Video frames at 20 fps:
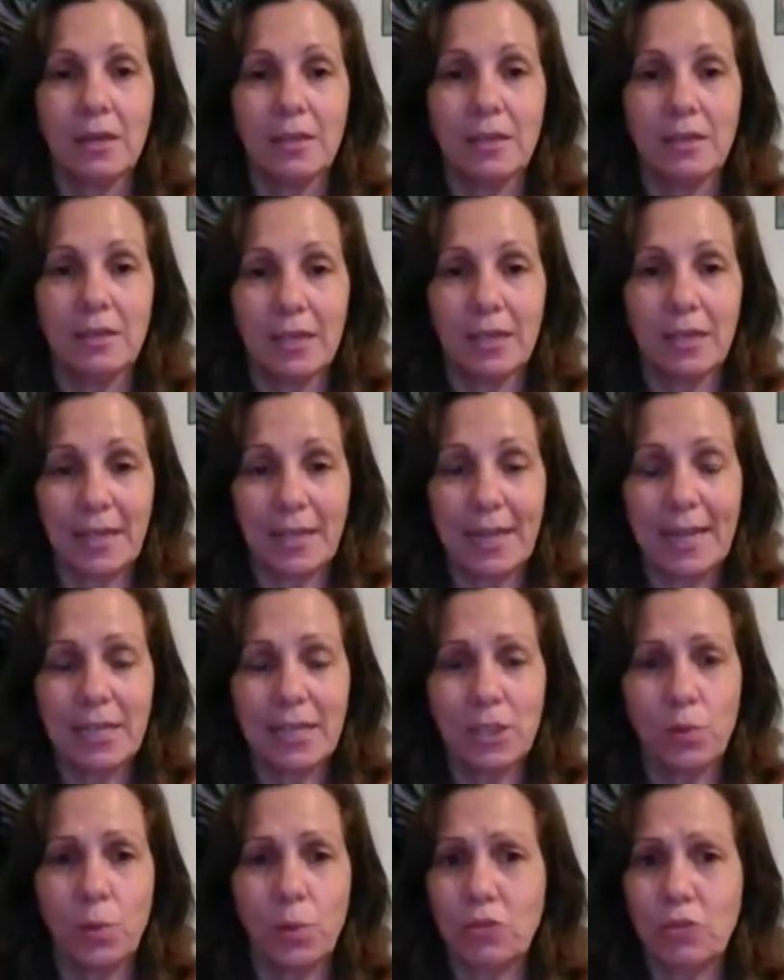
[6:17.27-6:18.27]
Then the next
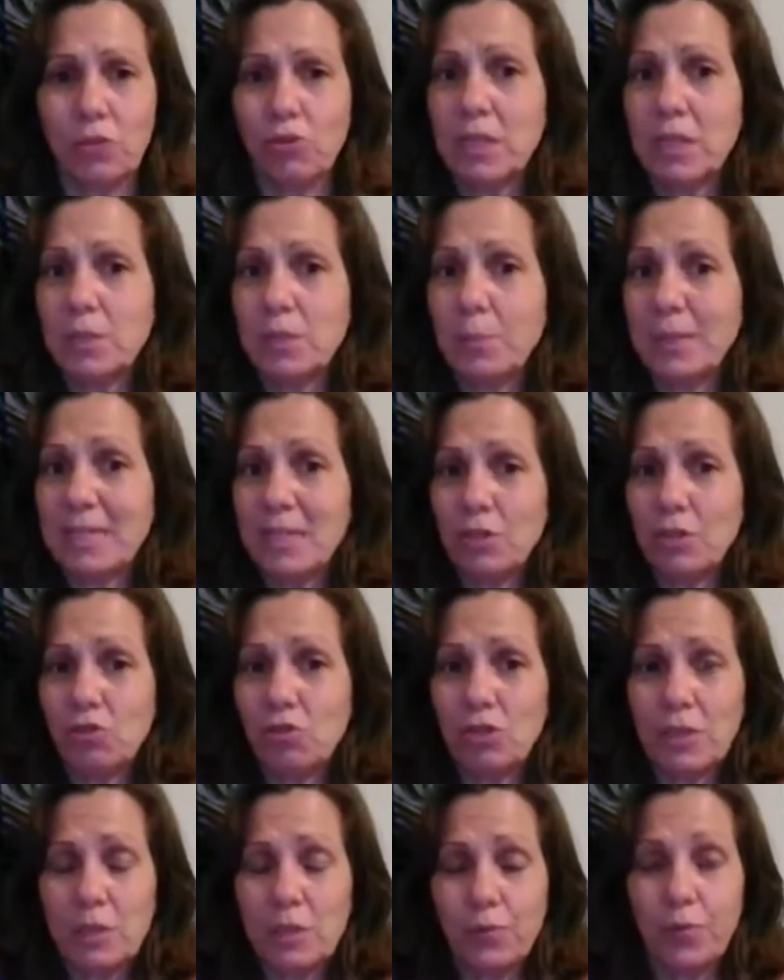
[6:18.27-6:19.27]
question is
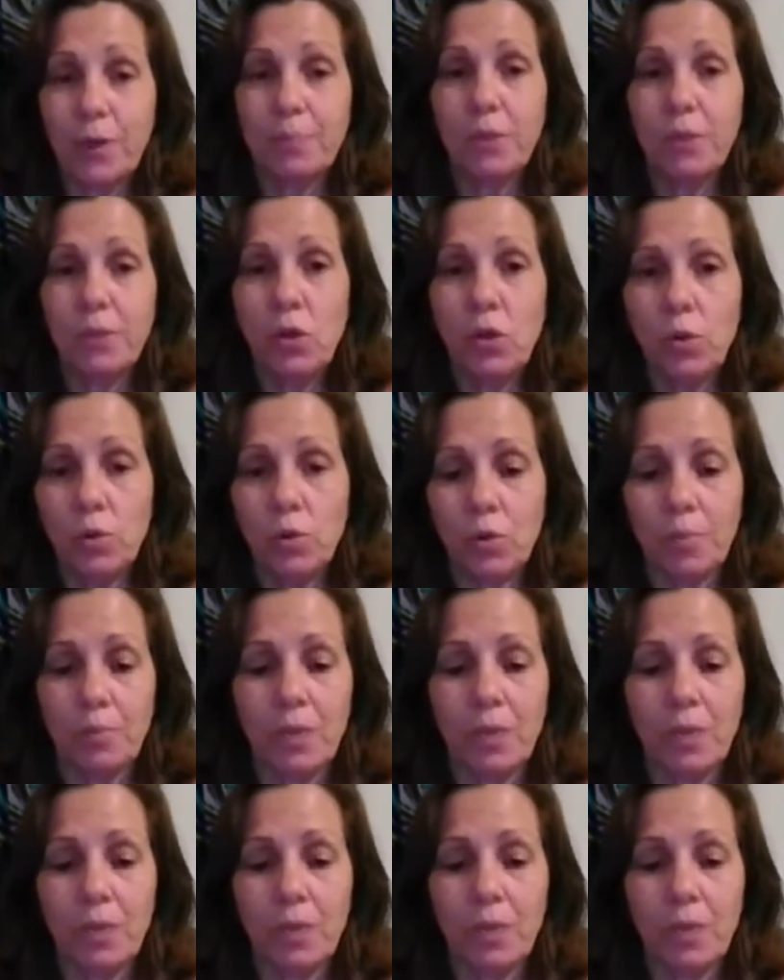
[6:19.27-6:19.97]
messages from whom?